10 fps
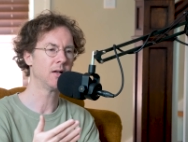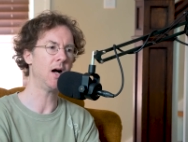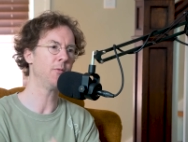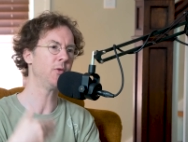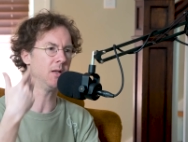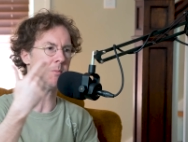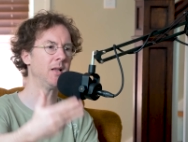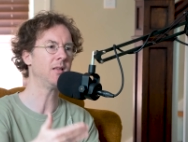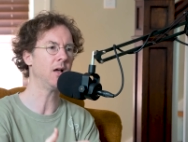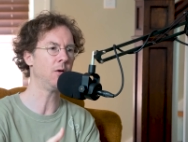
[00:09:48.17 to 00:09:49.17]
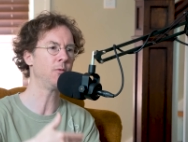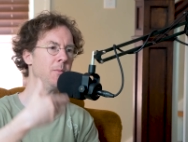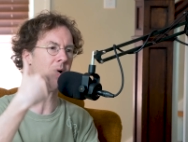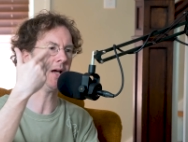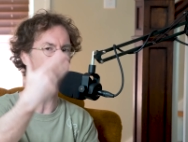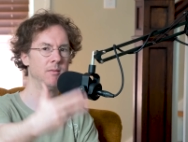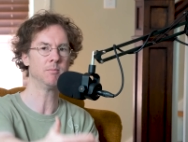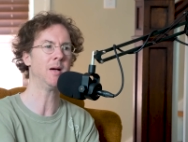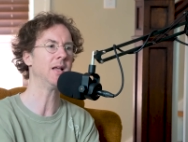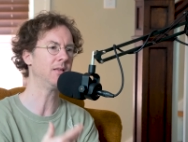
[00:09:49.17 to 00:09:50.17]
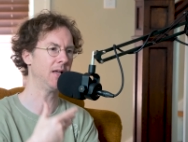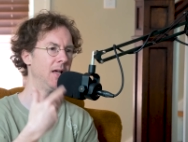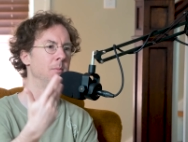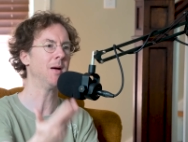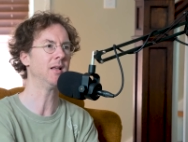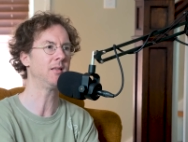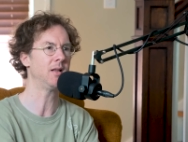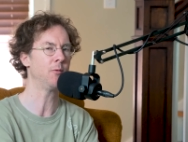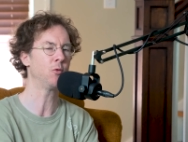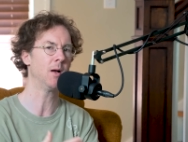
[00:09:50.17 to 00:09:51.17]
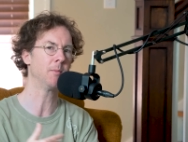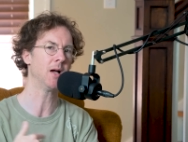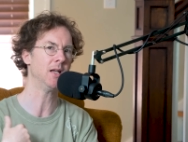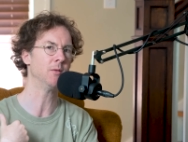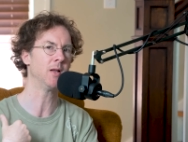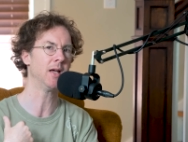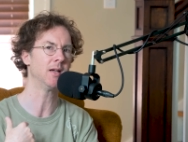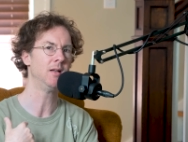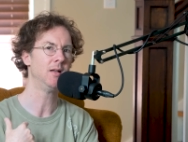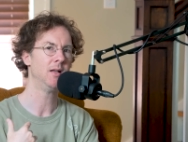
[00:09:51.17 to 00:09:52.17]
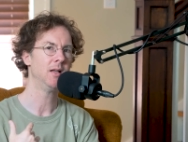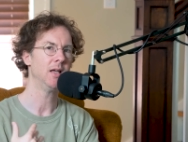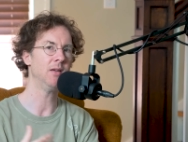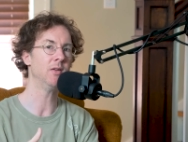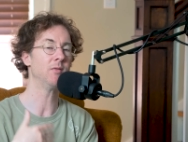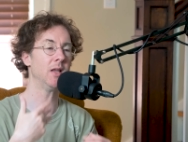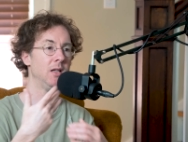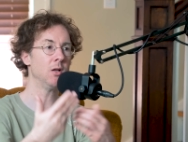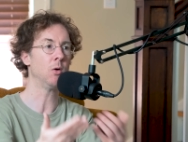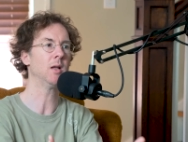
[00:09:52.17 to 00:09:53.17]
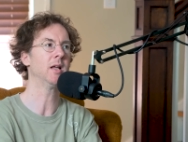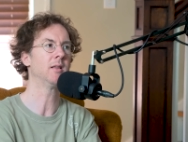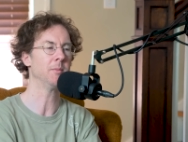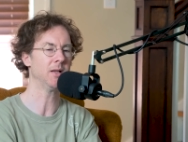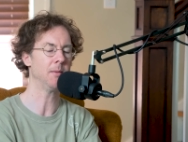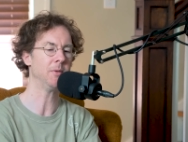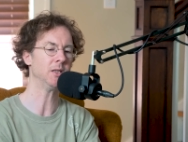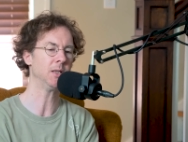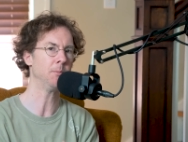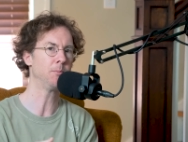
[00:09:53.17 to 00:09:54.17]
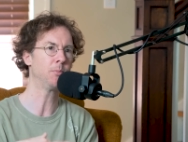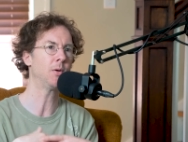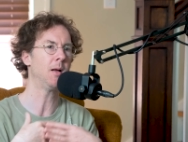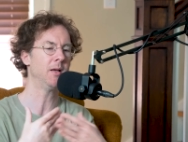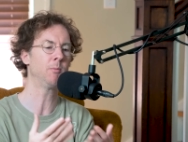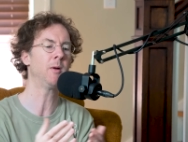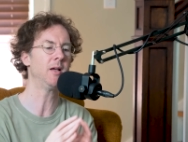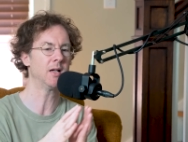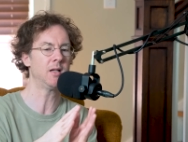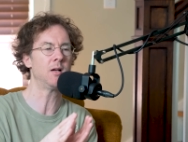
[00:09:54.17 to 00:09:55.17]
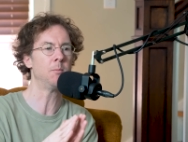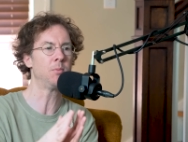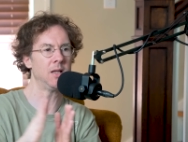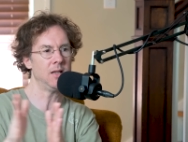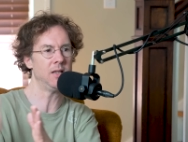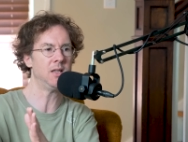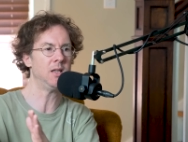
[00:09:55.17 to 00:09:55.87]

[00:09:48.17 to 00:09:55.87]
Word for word: confident in myself and my my set and my stuff where I'm kind of like even if they don't like something that much, I'm probably it's probably not going to completely